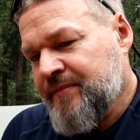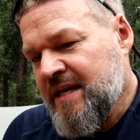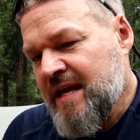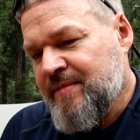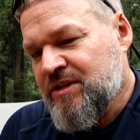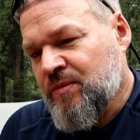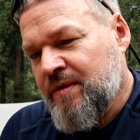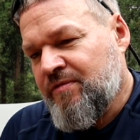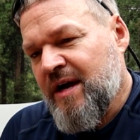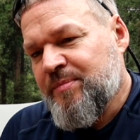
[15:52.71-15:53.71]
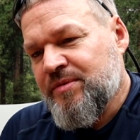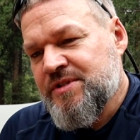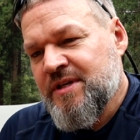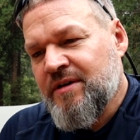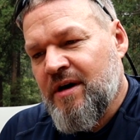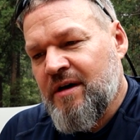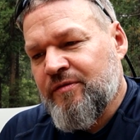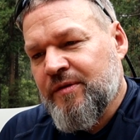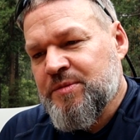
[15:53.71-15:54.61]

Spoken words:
They gave me 25% off,